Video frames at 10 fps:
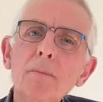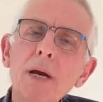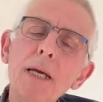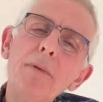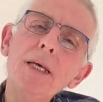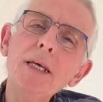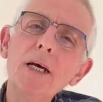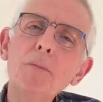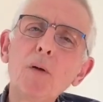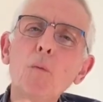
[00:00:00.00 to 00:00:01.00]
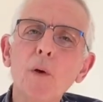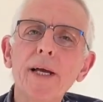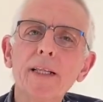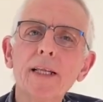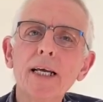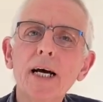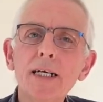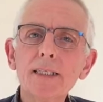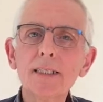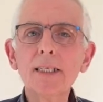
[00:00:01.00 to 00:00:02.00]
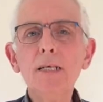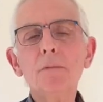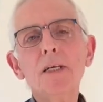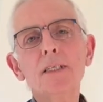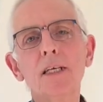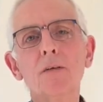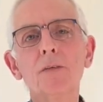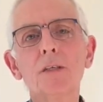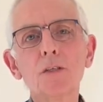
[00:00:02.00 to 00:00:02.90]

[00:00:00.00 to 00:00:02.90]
Maybe a bit weirdly, I see myself as a